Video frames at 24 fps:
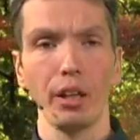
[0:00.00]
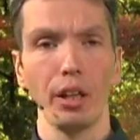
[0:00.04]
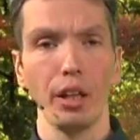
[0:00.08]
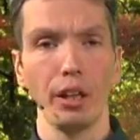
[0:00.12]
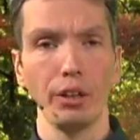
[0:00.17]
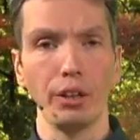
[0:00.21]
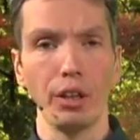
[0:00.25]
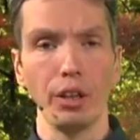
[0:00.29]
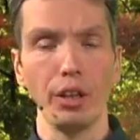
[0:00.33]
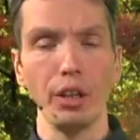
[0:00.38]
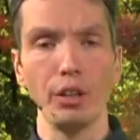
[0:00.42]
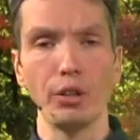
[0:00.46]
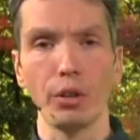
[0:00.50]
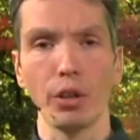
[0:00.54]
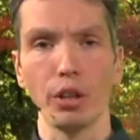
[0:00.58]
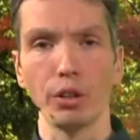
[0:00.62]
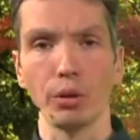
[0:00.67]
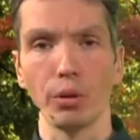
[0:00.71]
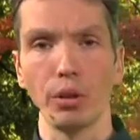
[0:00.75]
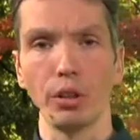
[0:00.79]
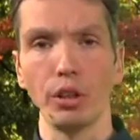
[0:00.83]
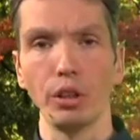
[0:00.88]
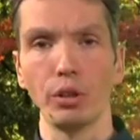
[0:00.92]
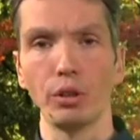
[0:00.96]
Denitsa has
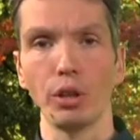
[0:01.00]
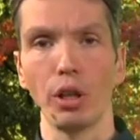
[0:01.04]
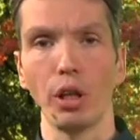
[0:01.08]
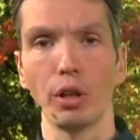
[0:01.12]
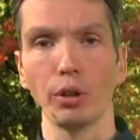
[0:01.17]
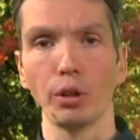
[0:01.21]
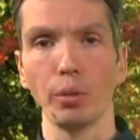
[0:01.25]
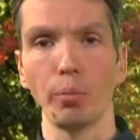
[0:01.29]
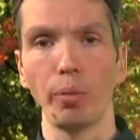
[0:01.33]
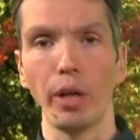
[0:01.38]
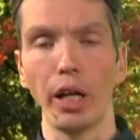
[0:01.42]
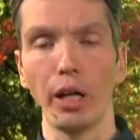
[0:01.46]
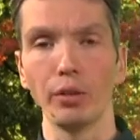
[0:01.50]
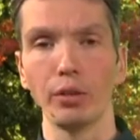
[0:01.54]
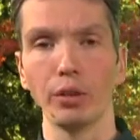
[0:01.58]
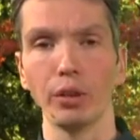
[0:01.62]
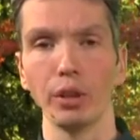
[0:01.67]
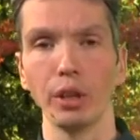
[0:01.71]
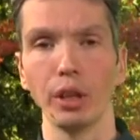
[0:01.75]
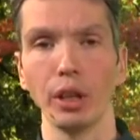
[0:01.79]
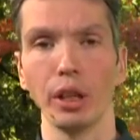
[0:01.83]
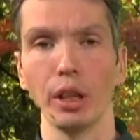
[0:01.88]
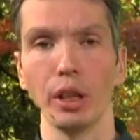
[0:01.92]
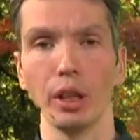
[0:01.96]
already talked
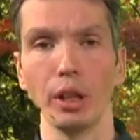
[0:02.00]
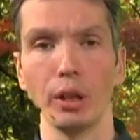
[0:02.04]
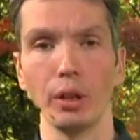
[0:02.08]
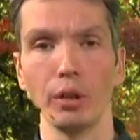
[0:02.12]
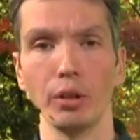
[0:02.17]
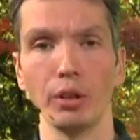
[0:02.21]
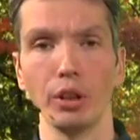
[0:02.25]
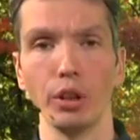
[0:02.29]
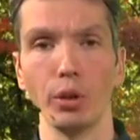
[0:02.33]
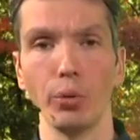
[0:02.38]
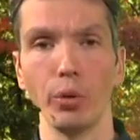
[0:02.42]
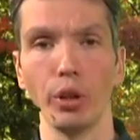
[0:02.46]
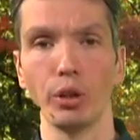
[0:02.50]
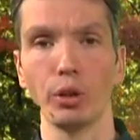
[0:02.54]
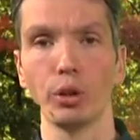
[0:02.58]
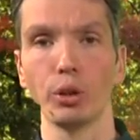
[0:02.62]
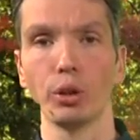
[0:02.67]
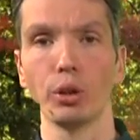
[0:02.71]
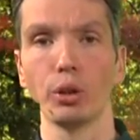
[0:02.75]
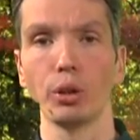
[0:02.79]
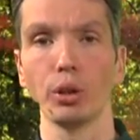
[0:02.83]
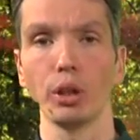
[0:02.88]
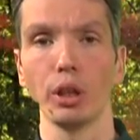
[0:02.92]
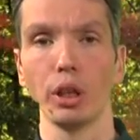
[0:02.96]
about the
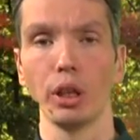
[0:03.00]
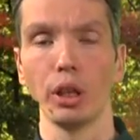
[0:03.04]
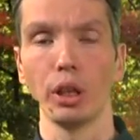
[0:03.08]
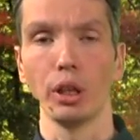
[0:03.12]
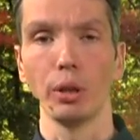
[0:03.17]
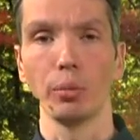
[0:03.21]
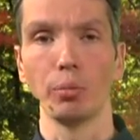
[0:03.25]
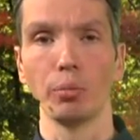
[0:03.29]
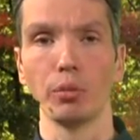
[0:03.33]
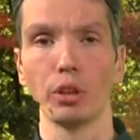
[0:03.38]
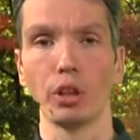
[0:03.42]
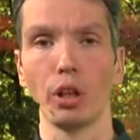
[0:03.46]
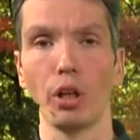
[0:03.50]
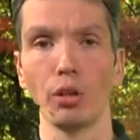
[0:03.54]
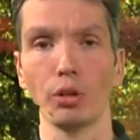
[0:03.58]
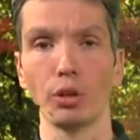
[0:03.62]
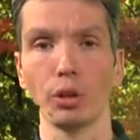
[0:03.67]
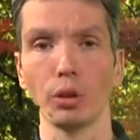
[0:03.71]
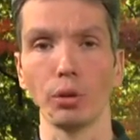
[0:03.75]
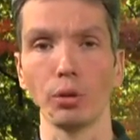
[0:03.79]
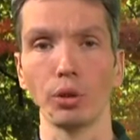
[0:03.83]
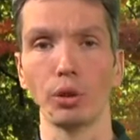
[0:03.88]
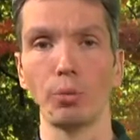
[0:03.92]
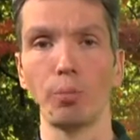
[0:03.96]
rich
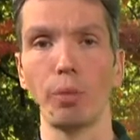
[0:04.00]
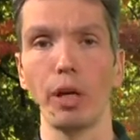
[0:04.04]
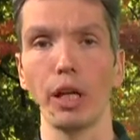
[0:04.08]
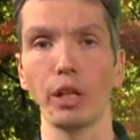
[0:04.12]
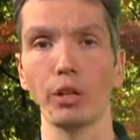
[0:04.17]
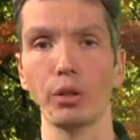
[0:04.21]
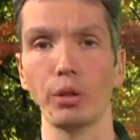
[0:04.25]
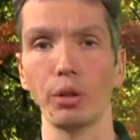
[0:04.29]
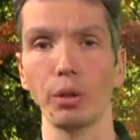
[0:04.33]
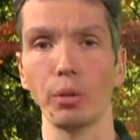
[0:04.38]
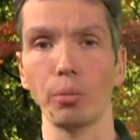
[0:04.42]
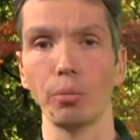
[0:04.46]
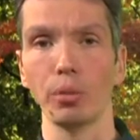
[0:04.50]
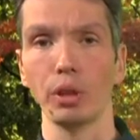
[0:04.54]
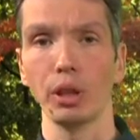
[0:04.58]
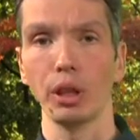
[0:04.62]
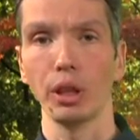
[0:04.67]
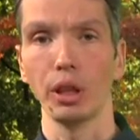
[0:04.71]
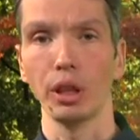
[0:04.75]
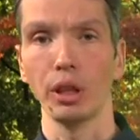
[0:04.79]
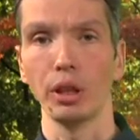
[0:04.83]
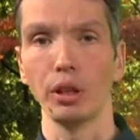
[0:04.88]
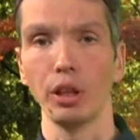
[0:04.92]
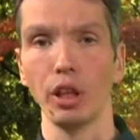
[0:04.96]
cultural spectrum
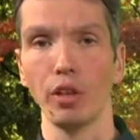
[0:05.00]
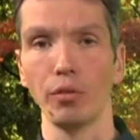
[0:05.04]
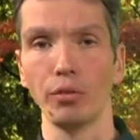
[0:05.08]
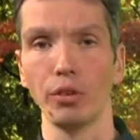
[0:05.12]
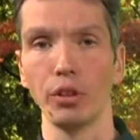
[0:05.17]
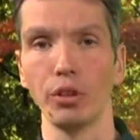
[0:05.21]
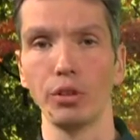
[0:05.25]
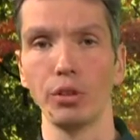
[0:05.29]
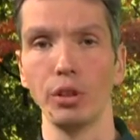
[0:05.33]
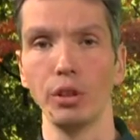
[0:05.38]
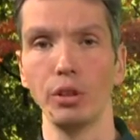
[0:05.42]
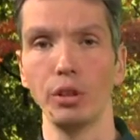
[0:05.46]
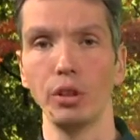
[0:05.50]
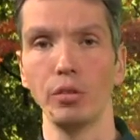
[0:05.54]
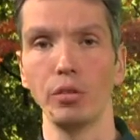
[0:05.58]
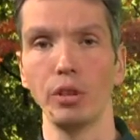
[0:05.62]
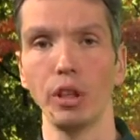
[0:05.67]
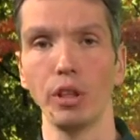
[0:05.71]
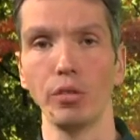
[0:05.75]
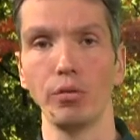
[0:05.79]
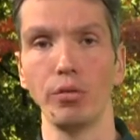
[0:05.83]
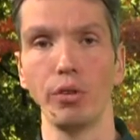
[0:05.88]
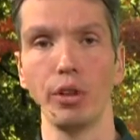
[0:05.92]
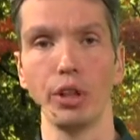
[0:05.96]
of the city. We
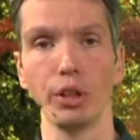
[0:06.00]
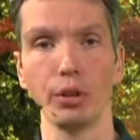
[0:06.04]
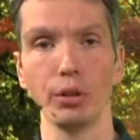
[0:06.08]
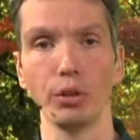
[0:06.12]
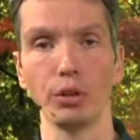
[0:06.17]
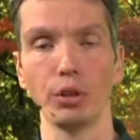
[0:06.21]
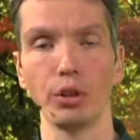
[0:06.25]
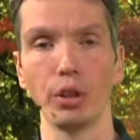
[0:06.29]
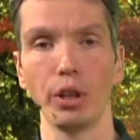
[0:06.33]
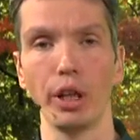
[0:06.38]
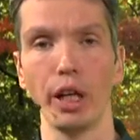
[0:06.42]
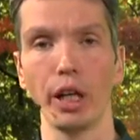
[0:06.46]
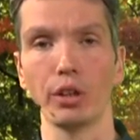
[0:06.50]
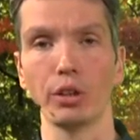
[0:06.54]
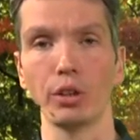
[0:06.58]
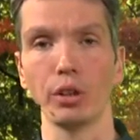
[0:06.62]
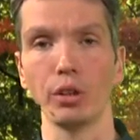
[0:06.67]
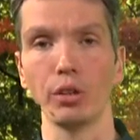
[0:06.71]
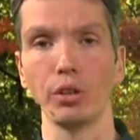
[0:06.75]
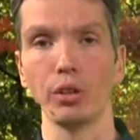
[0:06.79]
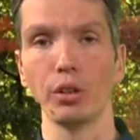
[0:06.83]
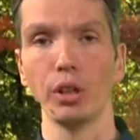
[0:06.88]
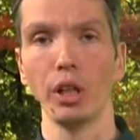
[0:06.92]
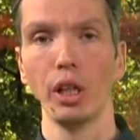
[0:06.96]
have very good
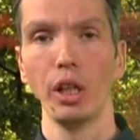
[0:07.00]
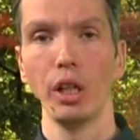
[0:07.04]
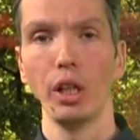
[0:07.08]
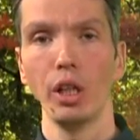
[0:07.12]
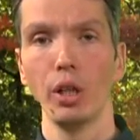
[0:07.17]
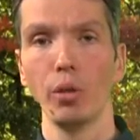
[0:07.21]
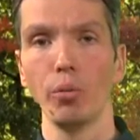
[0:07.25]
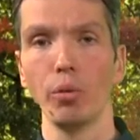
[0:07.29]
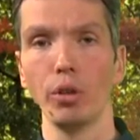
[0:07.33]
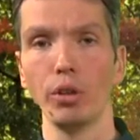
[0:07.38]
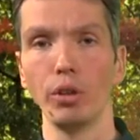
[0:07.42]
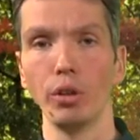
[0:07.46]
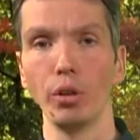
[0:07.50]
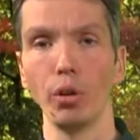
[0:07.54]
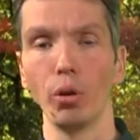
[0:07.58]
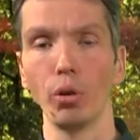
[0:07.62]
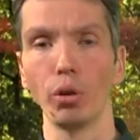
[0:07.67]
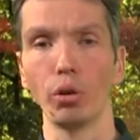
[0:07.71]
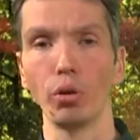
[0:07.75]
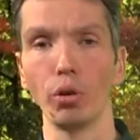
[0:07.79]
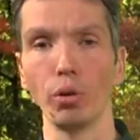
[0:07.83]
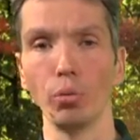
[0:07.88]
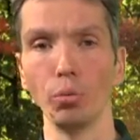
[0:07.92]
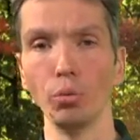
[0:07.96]
connections with the
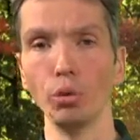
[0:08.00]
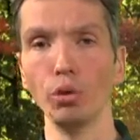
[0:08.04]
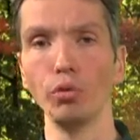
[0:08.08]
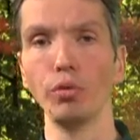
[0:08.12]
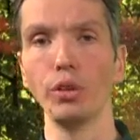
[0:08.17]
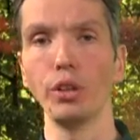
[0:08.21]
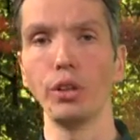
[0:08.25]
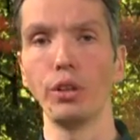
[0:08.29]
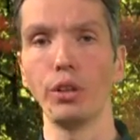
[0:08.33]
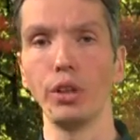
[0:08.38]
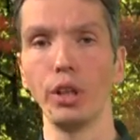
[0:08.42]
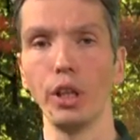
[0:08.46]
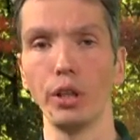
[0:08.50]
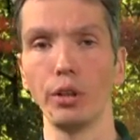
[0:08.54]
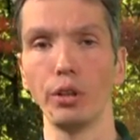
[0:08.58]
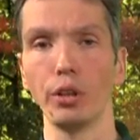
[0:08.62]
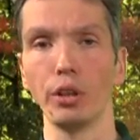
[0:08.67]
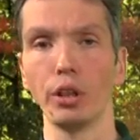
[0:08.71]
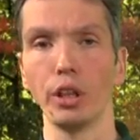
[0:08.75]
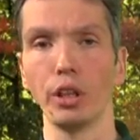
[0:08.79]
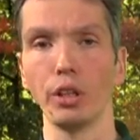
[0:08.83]
local movie theater that